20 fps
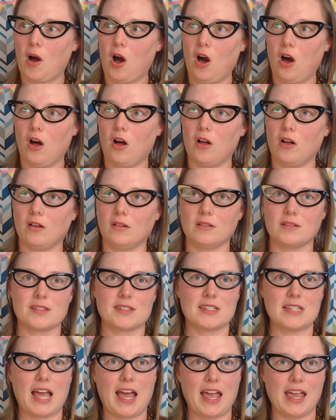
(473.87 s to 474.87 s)
all
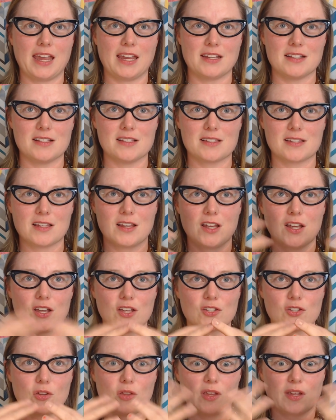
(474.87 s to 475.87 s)
sides
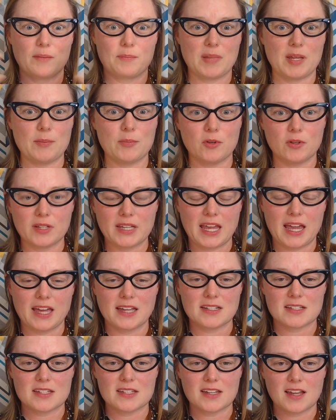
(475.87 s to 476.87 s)
so that people get